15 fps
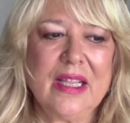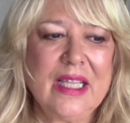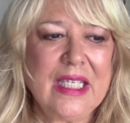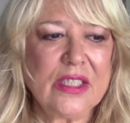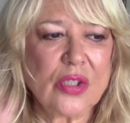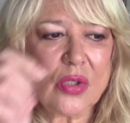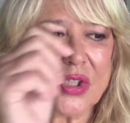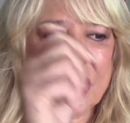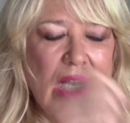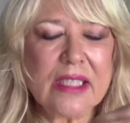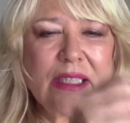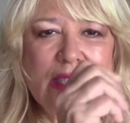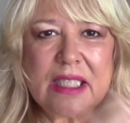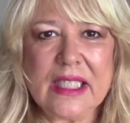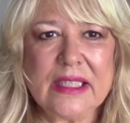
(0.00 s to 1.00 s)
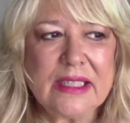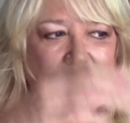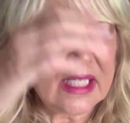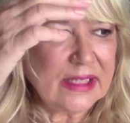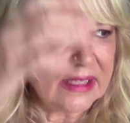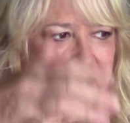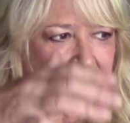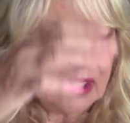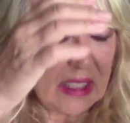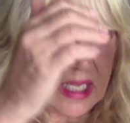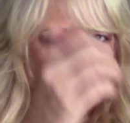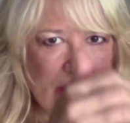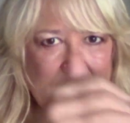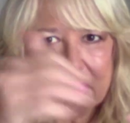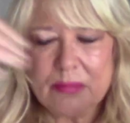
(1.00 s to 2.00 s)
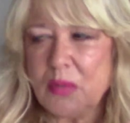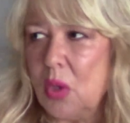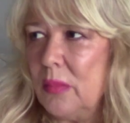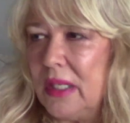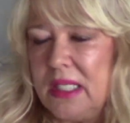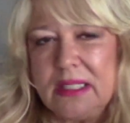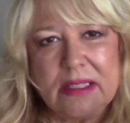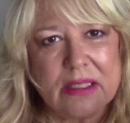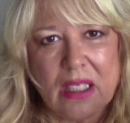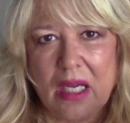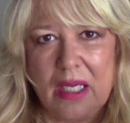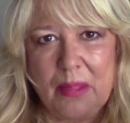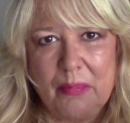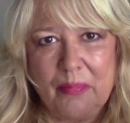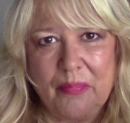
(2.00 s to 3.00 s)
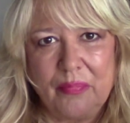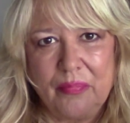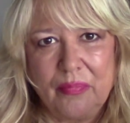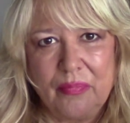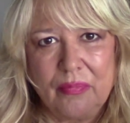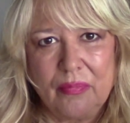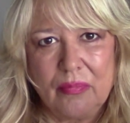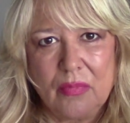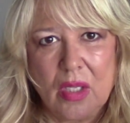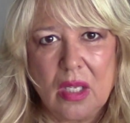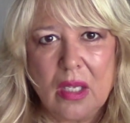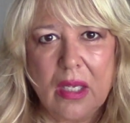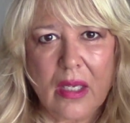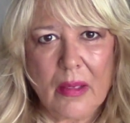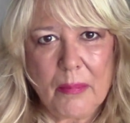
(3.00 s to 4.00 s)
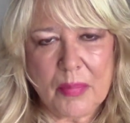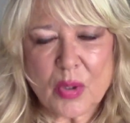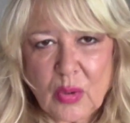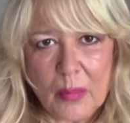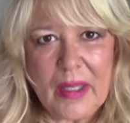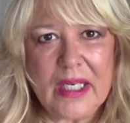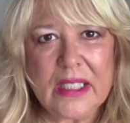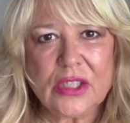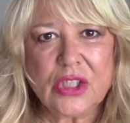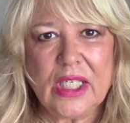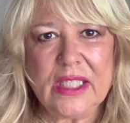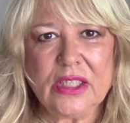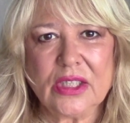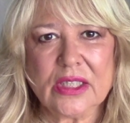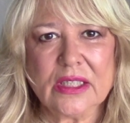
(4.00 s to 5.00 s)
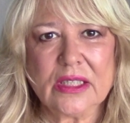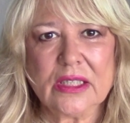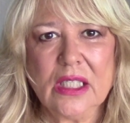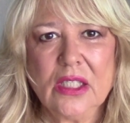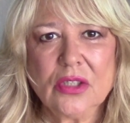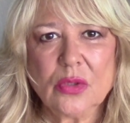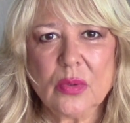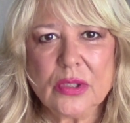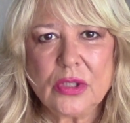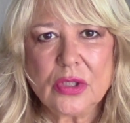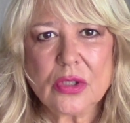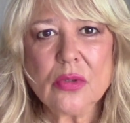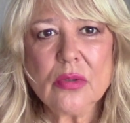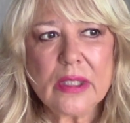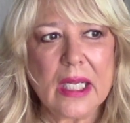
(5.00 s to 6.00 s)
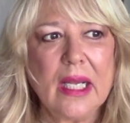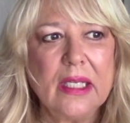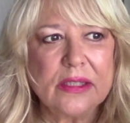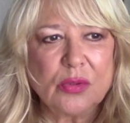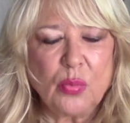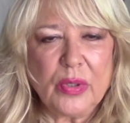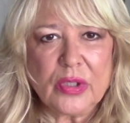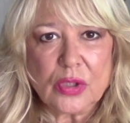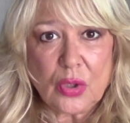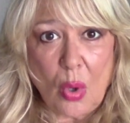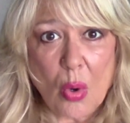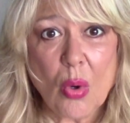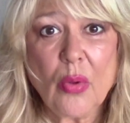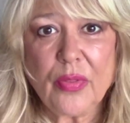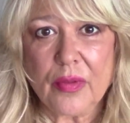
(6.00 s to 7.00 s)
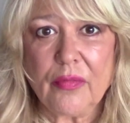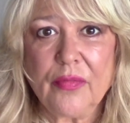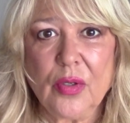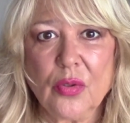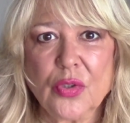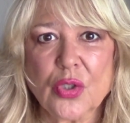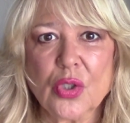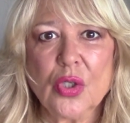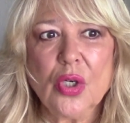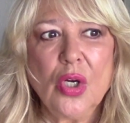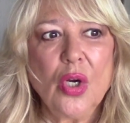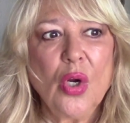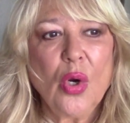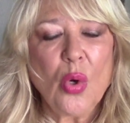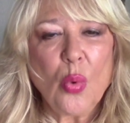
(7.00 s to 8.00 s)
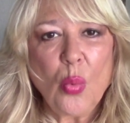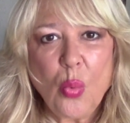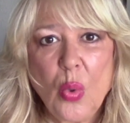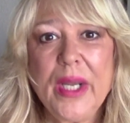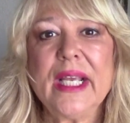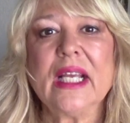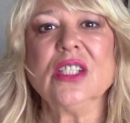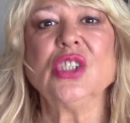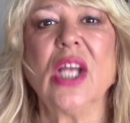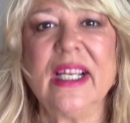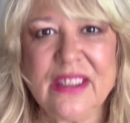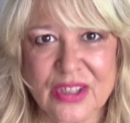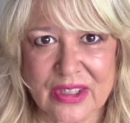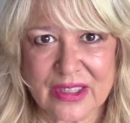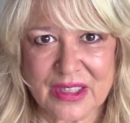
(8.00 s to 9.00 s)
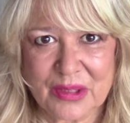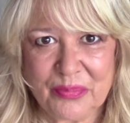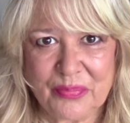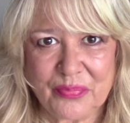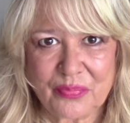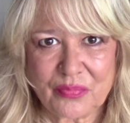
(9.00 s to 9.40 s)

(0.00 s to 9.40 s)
These are just things I see at this moment in time. Boom, and it changes. So as soon as we're told the future, we can change it.